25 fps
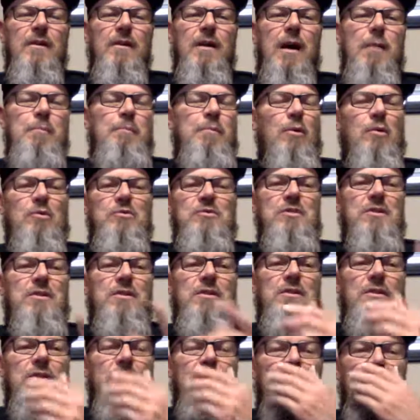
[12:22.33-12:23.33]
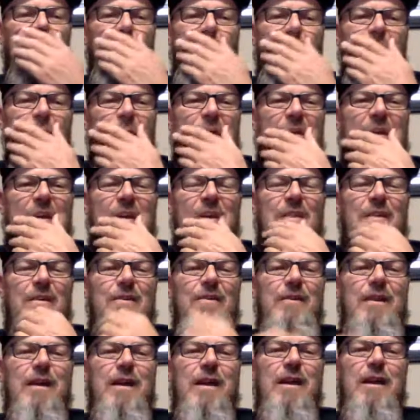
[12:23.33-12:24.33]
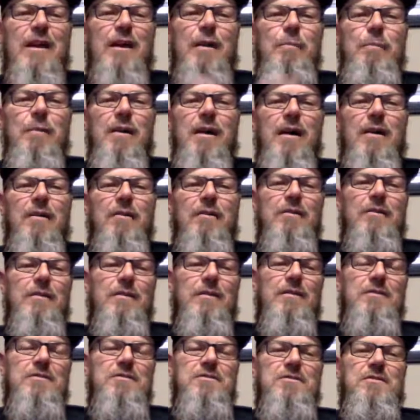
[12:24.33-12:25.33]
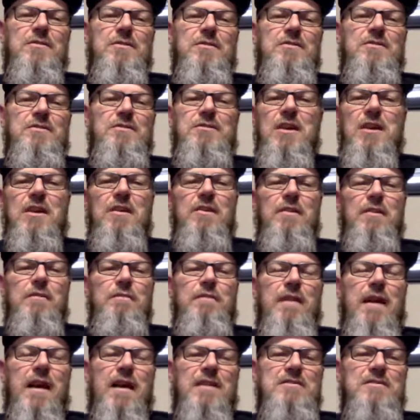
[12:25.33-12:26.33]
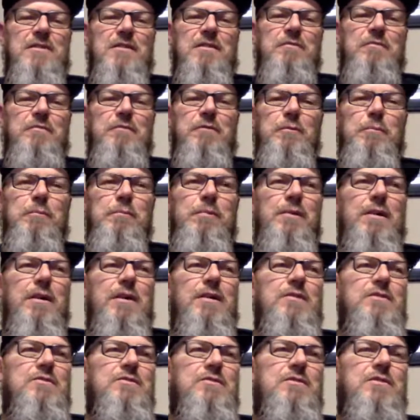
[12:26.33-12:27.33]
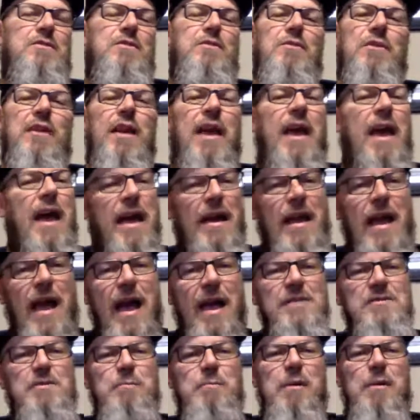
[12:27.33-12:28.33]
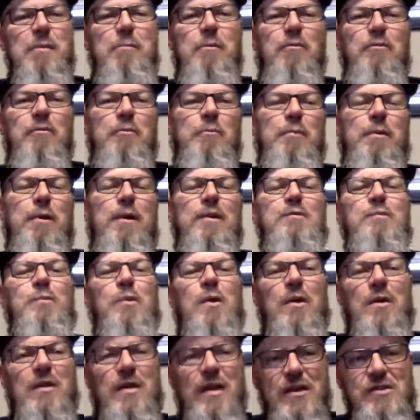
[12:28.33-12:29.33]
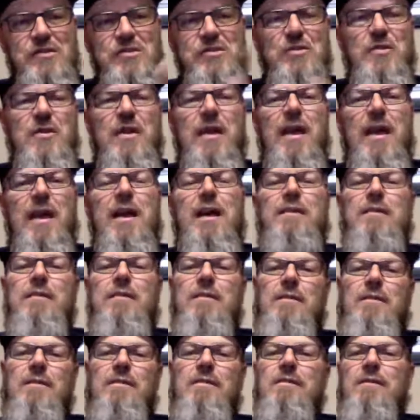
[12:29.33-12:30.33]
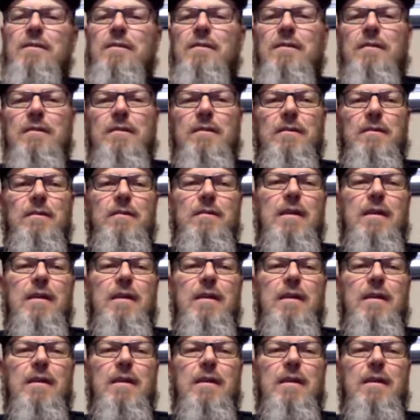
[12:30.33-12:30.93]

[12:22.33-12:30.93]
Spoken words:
I posted an article the other day about the sheriff asking for prayers, and you can't ask people for prayers. Well, yes, you can. The